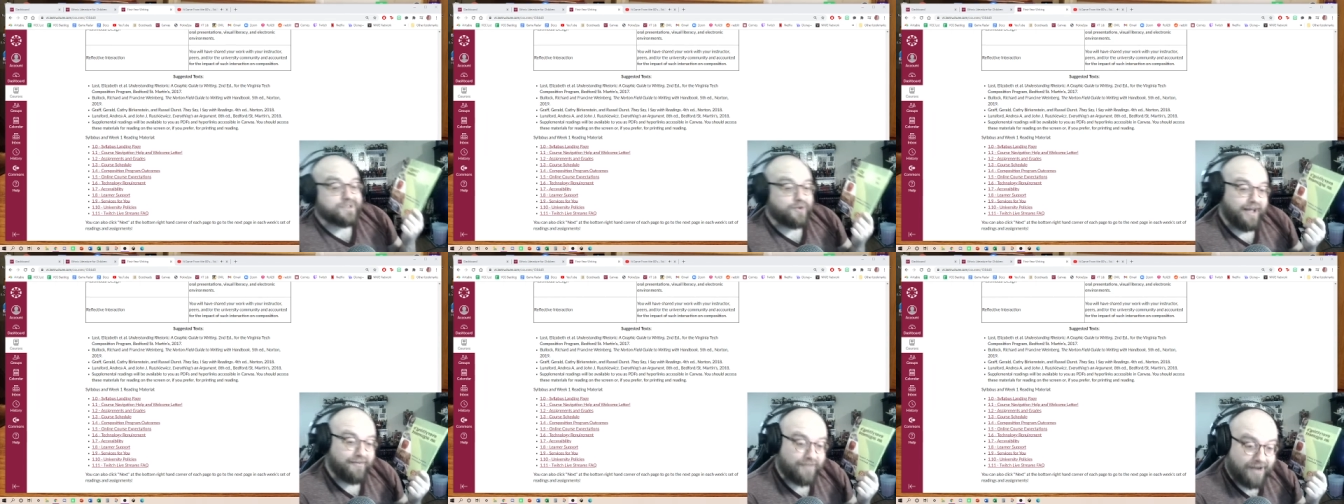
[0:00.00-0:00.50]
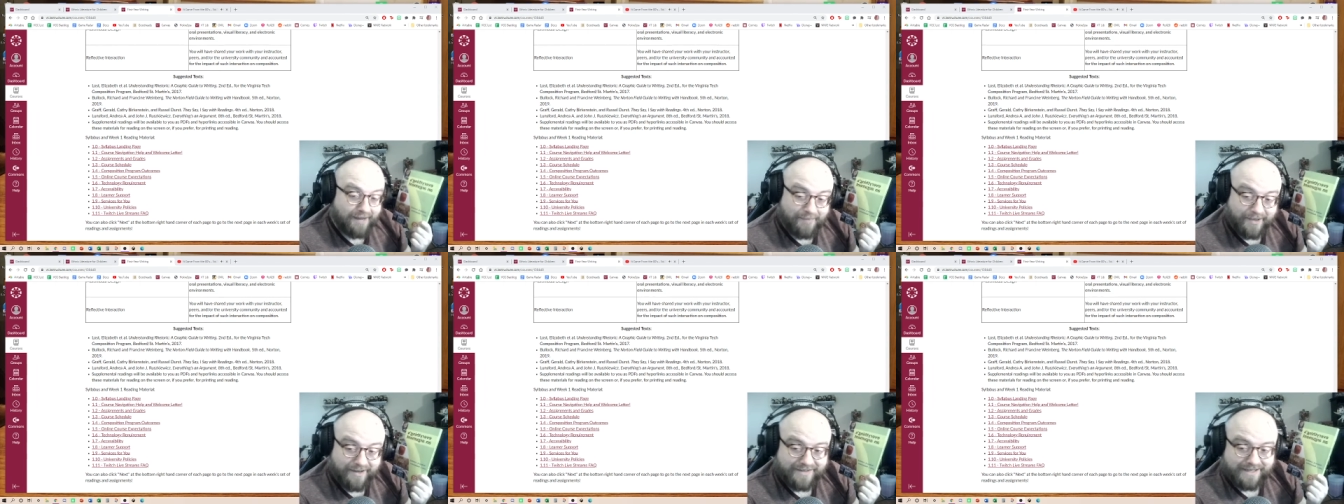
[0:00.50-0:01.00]
have a
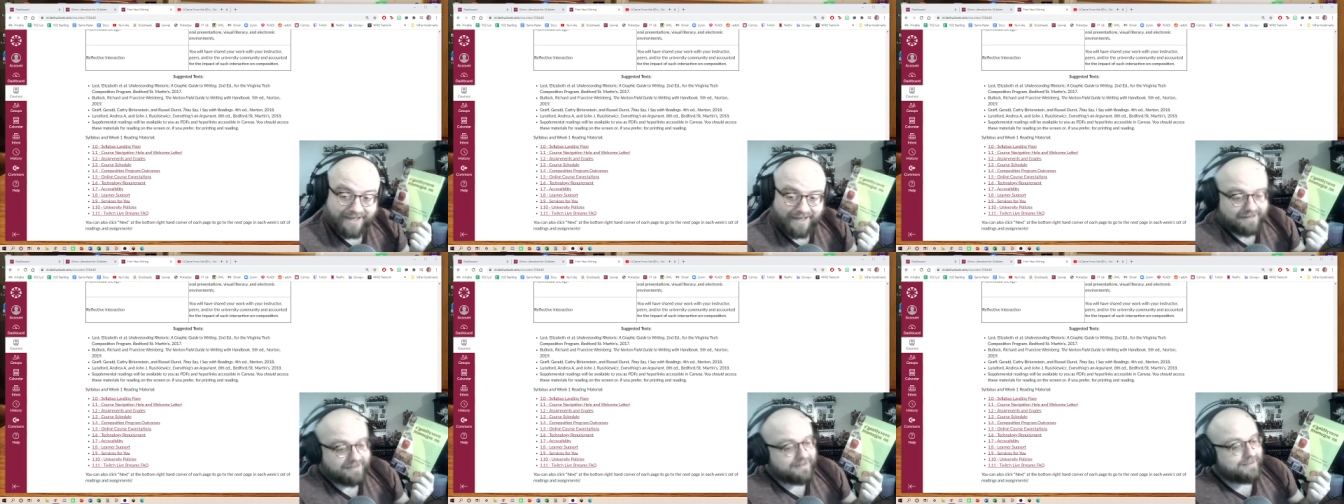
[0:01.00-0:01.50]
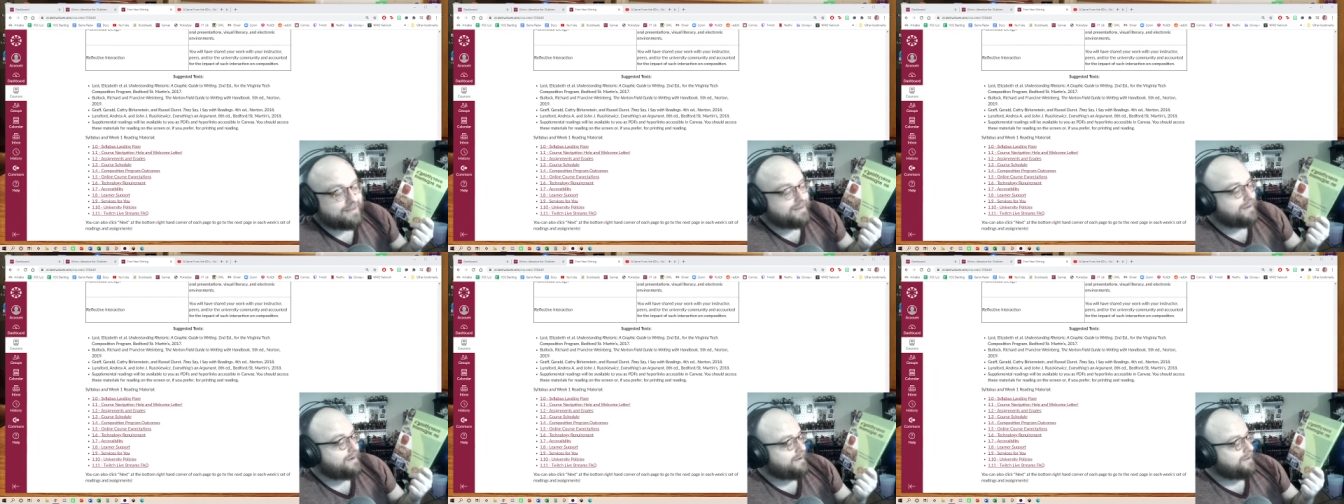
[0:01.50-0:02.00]
copy of it yet.
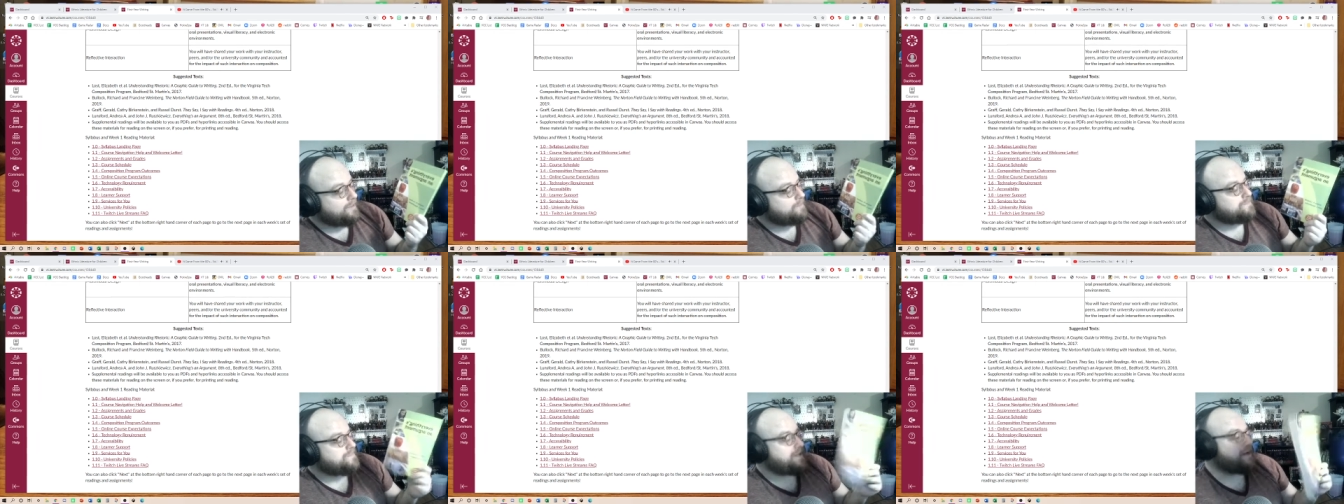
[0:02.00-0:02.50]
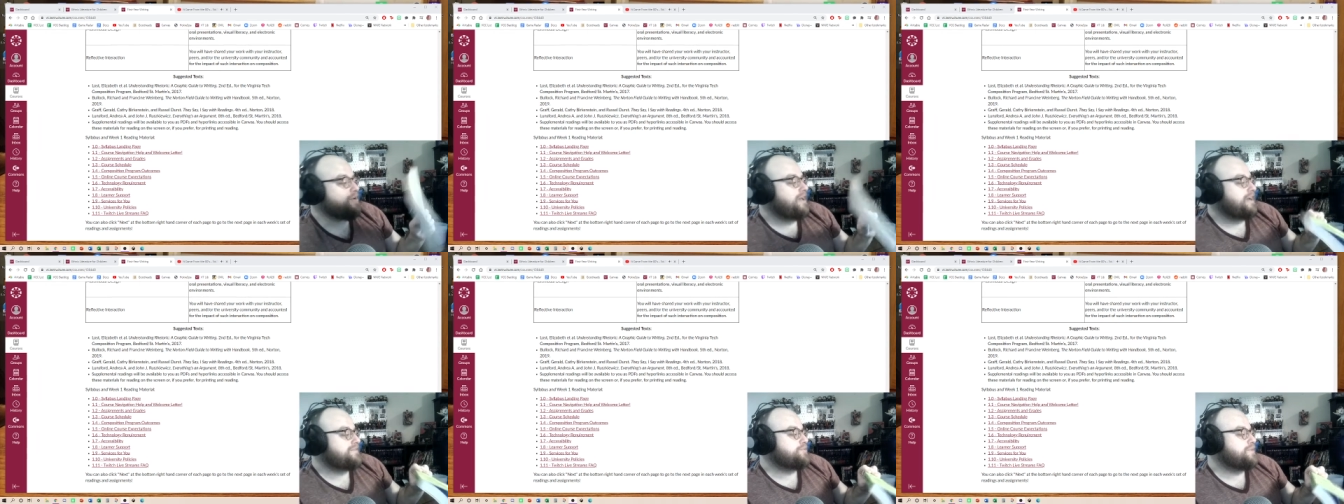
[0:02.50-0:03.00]
I will
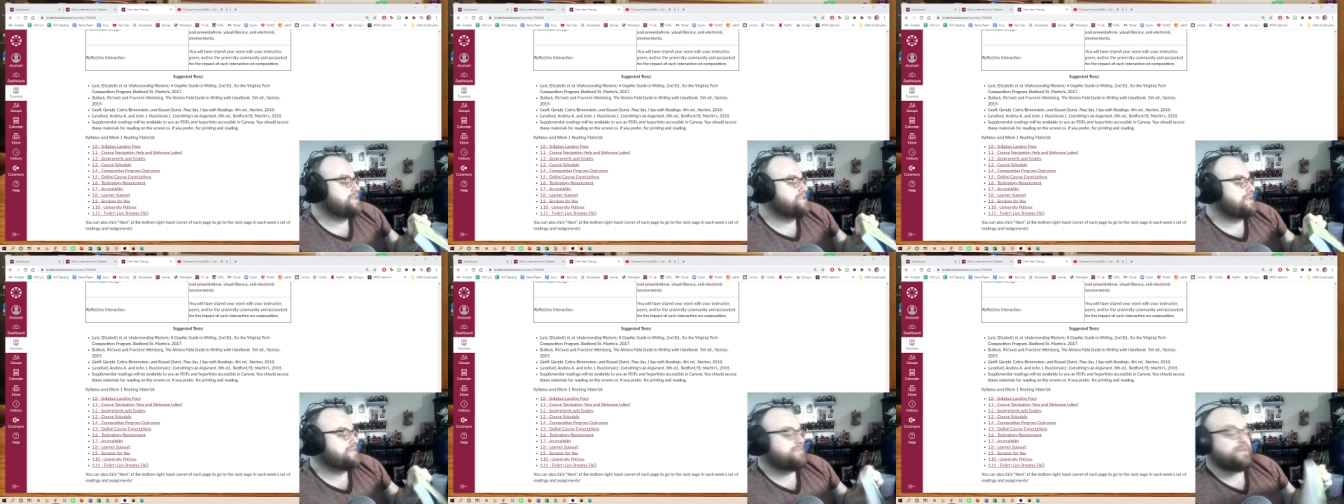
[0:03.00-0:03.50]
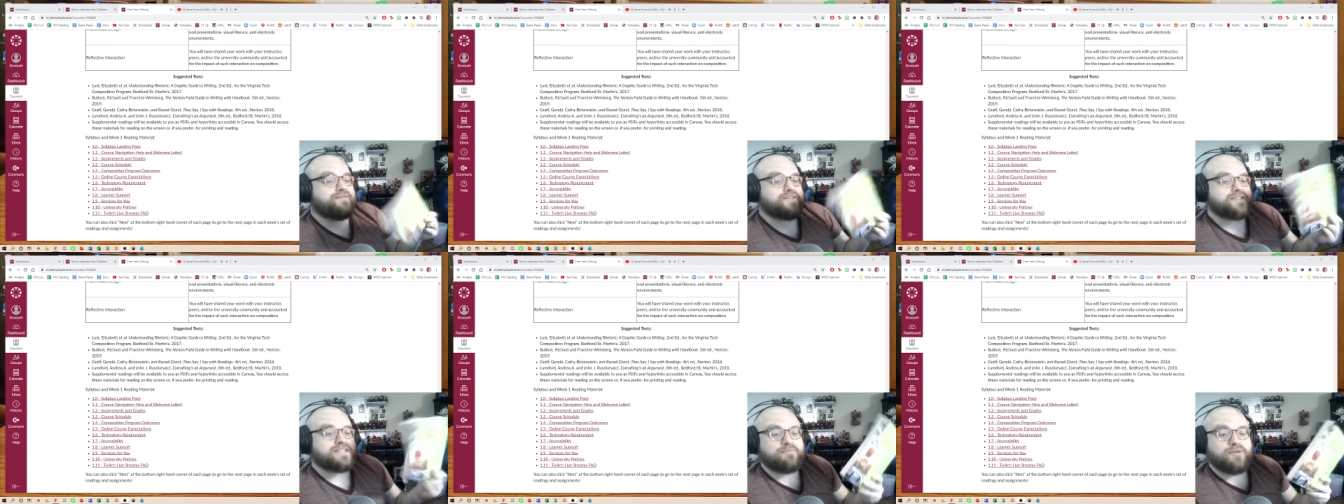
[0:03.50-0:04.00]
have to reach out to Bedford
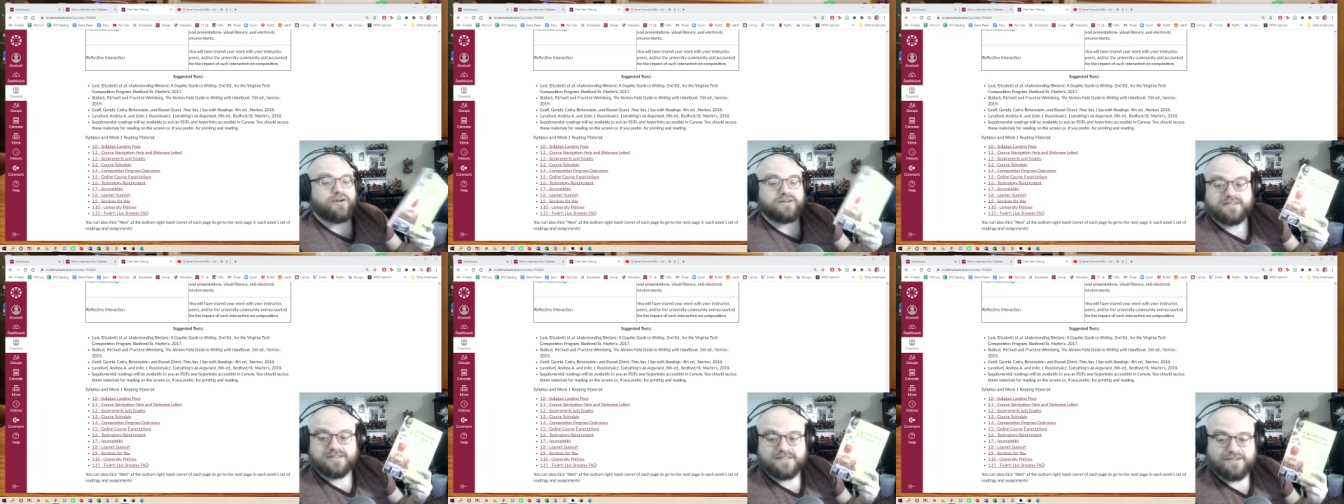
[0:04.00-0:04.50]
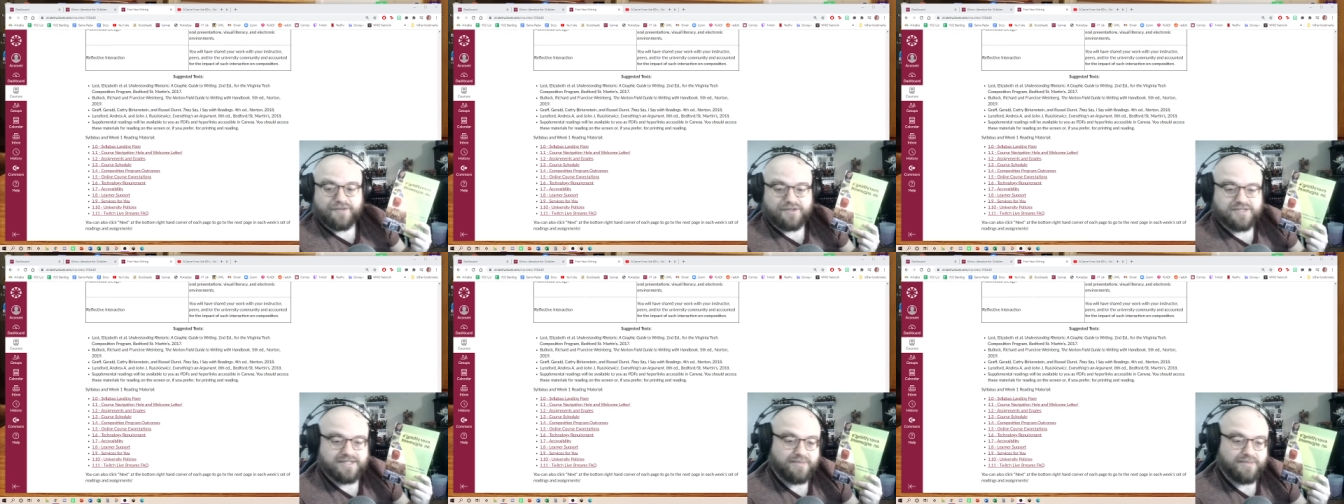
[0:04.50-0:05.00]
St. Martin's to see if they'll
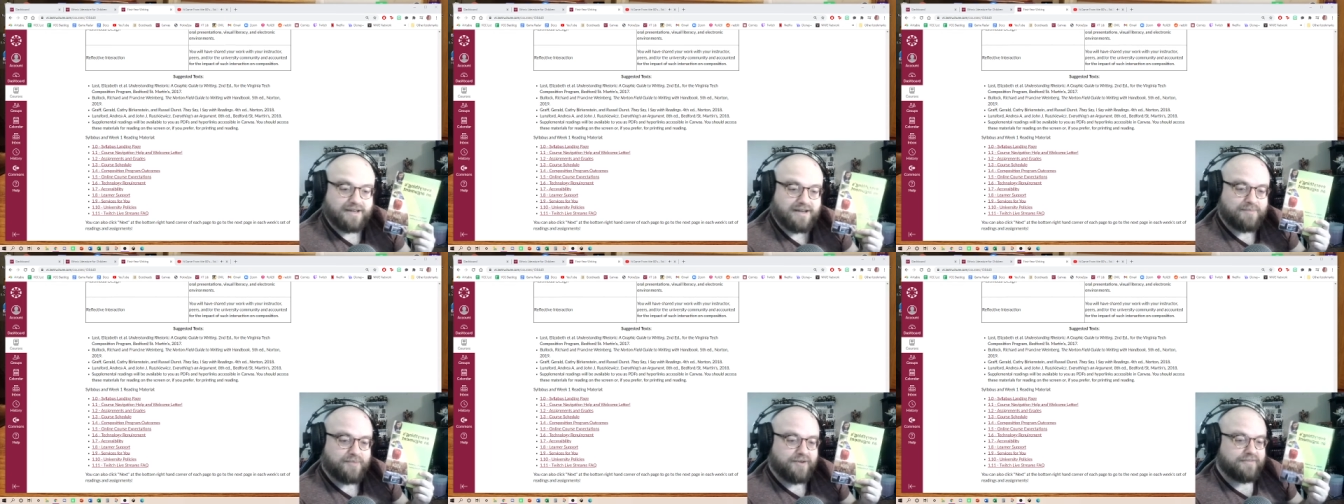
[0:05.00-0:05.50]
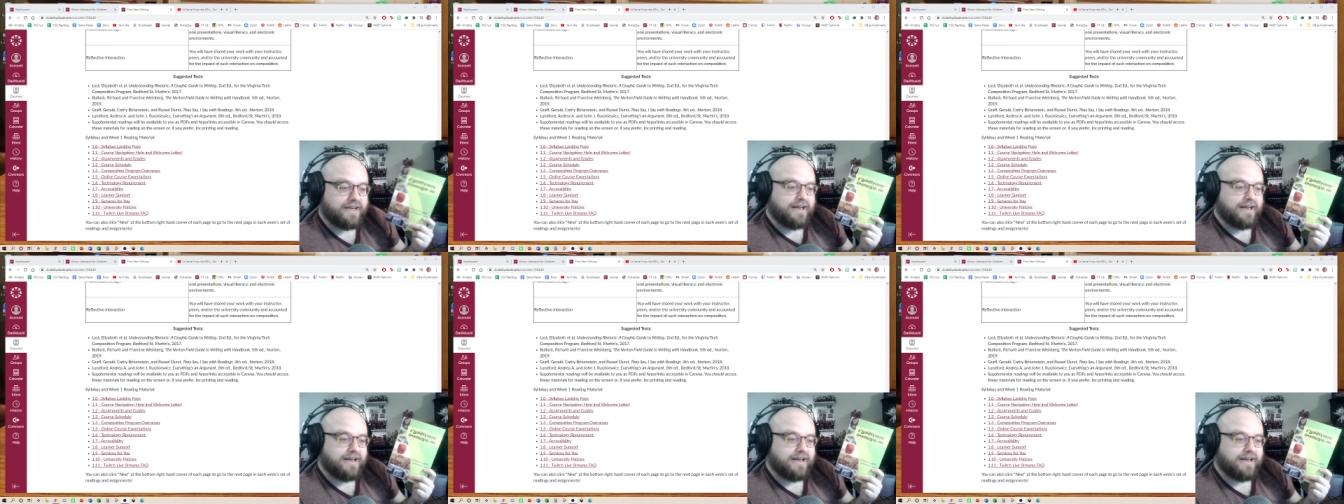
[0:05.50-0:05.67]
send me a copy of it.